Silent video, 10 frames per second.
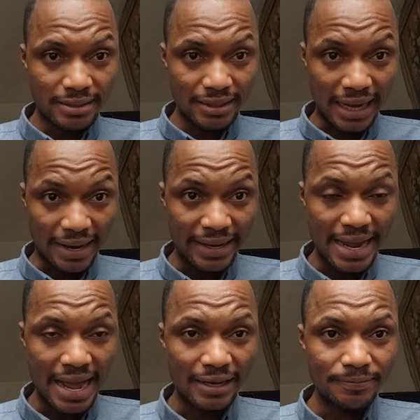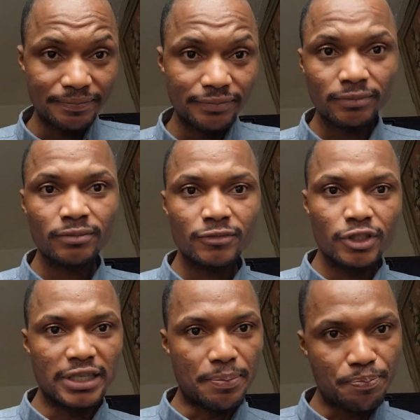career.
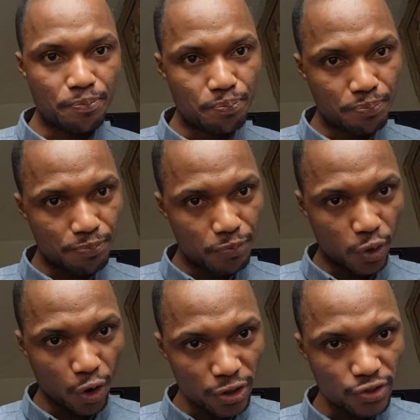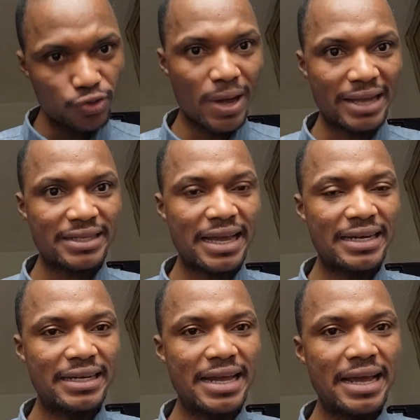The course you are
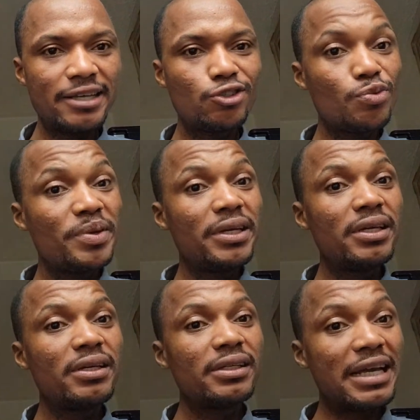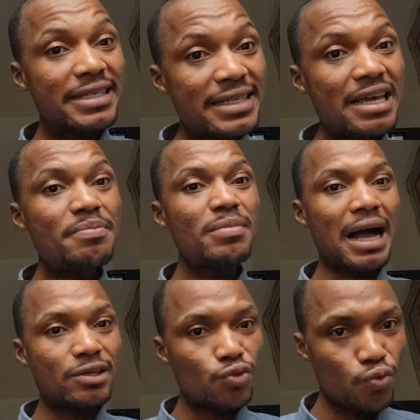studying there should be the same
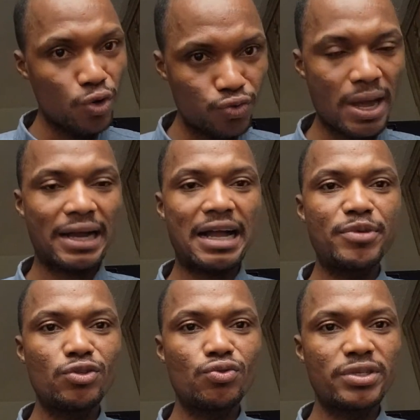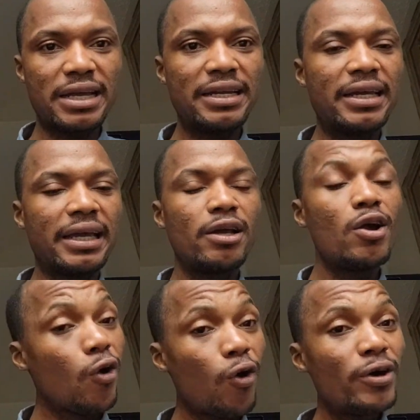as what you are coming to study here,
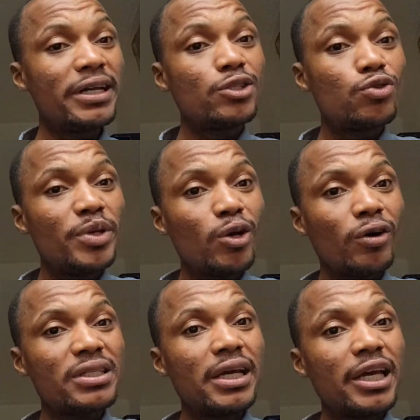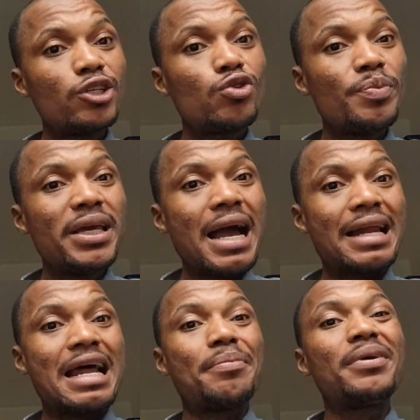or it should be an
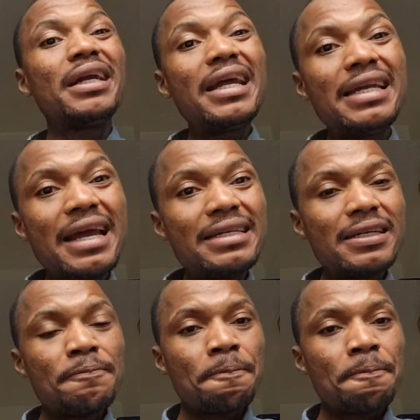upgraded